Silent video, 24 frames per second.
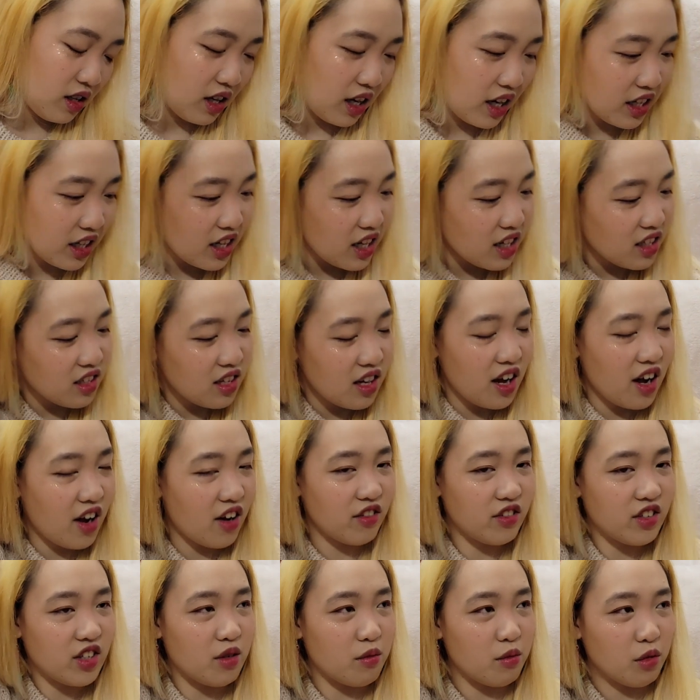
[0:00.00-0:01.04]
I guess I
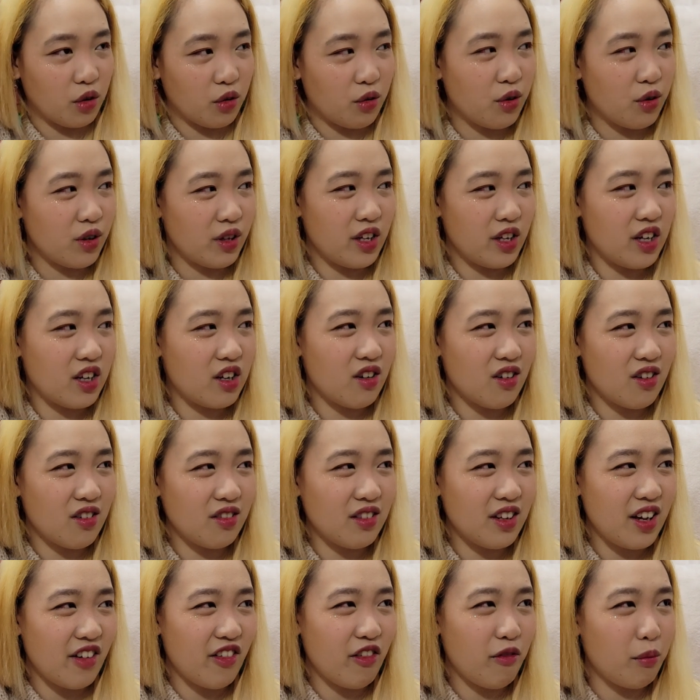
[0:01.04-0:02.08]
have some acrylic yarn
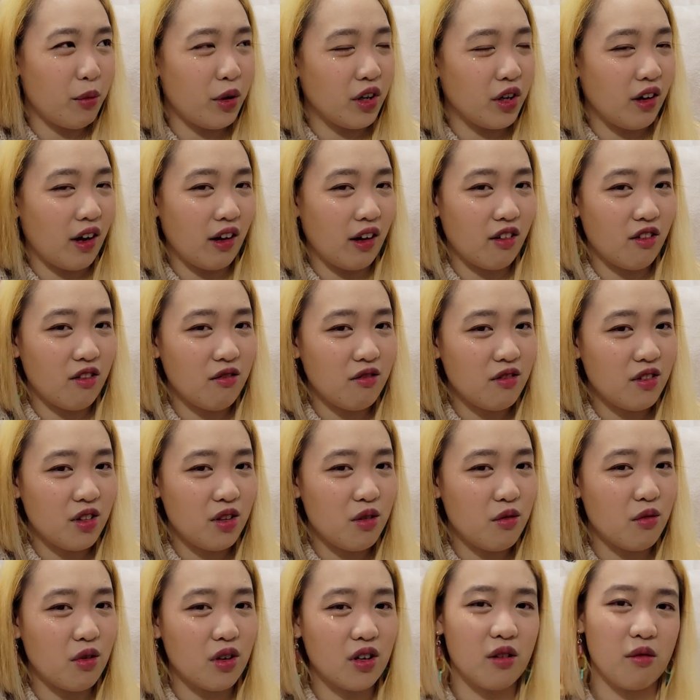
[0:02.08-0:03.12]
left, but I don't really
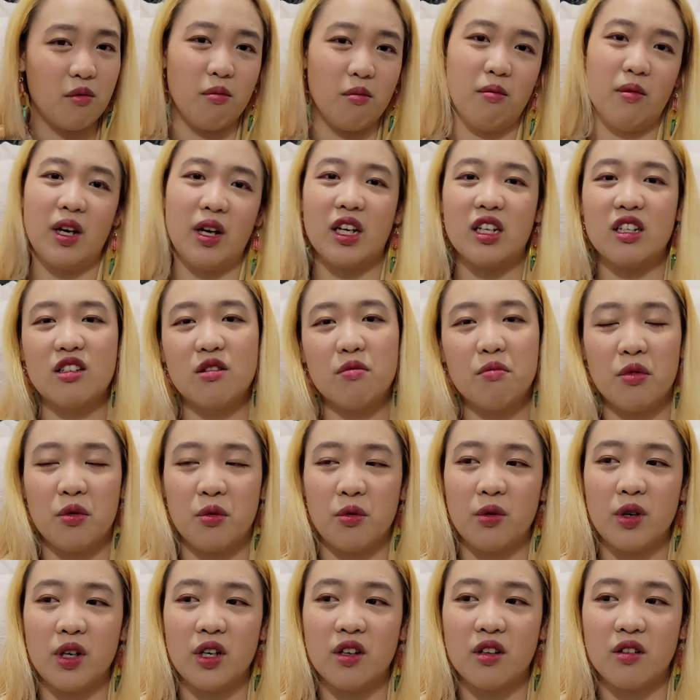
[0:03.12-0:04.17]
want to mix
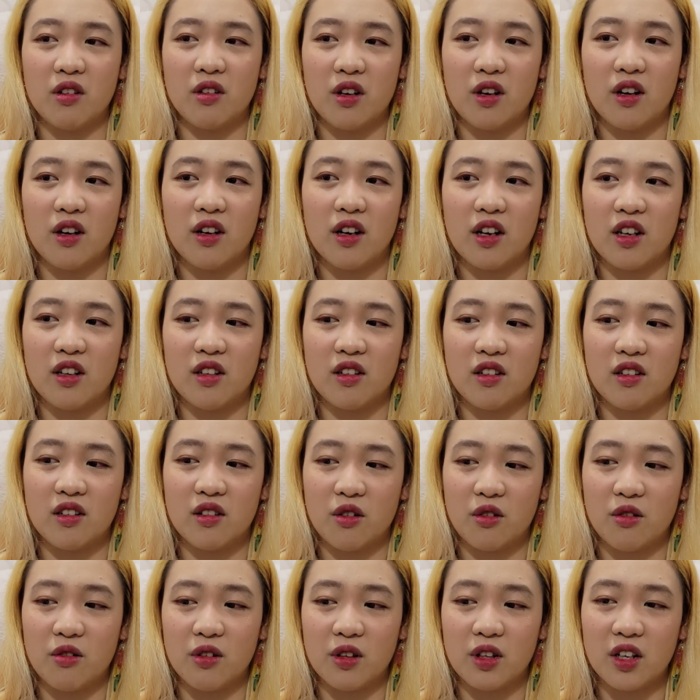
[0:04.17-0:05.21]
merino yarn and
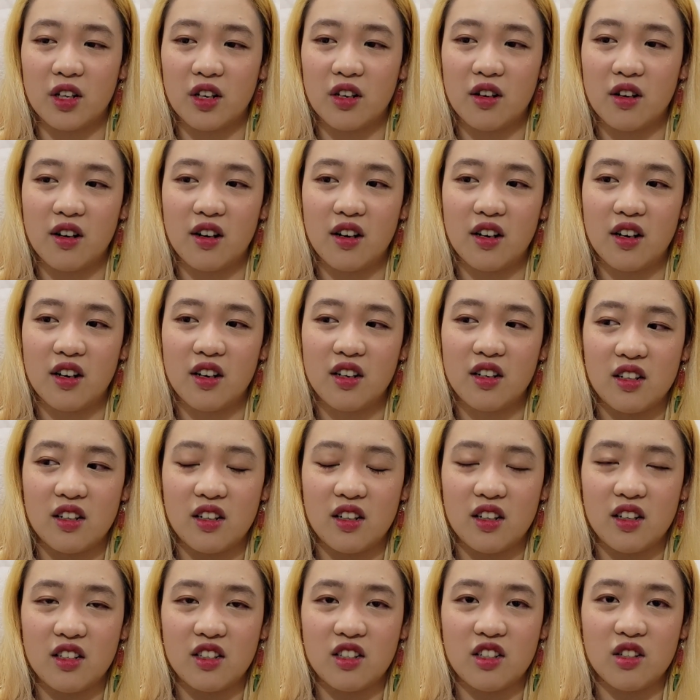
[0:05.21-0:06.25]
acrylic yarn.
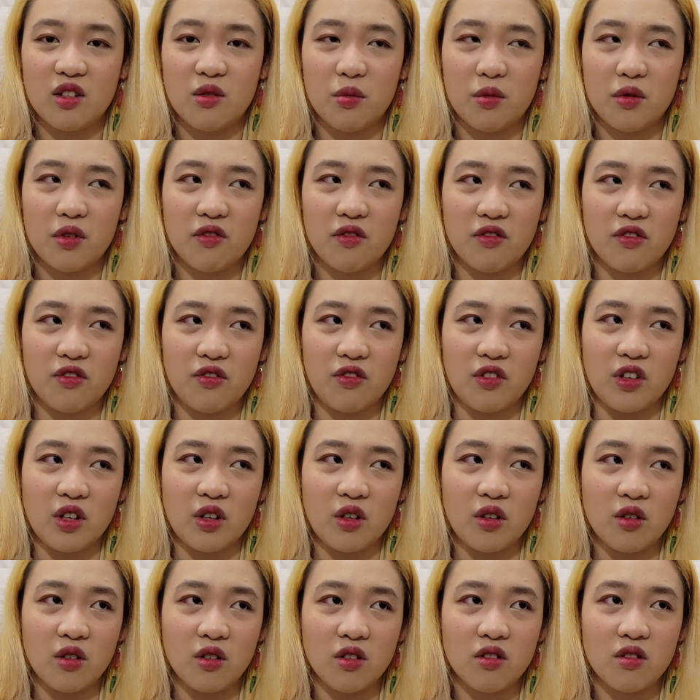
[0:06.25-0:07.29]
It just wouldn't
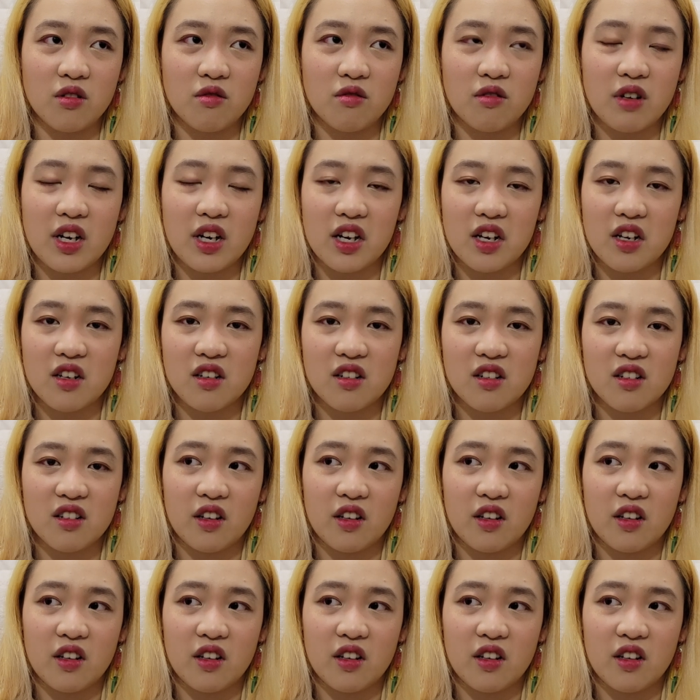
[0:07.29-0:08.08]
feel right.